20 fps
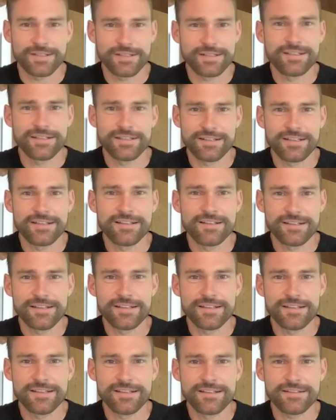Right.
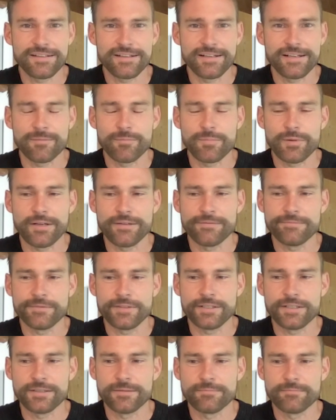Yeah, but
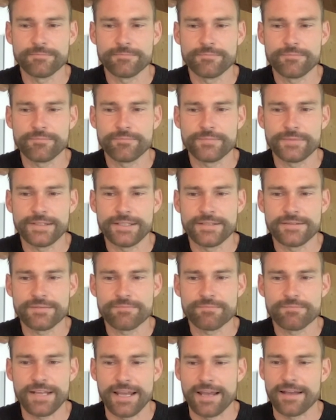he's
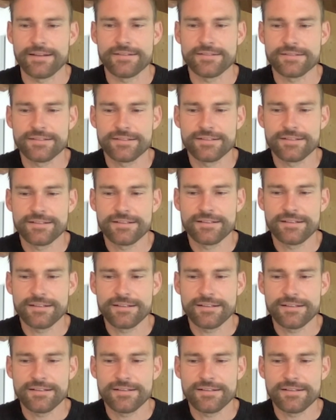
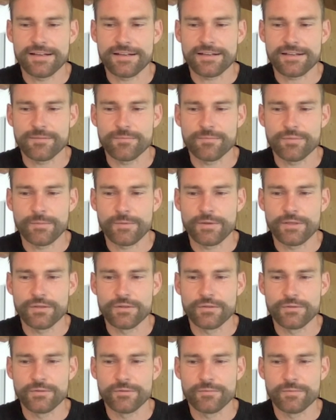not going to probably
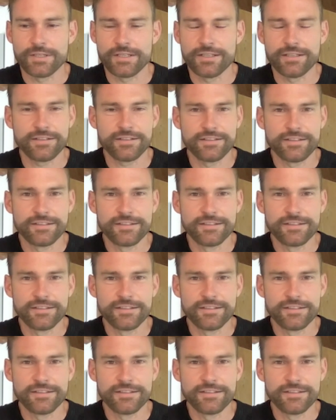do it with me.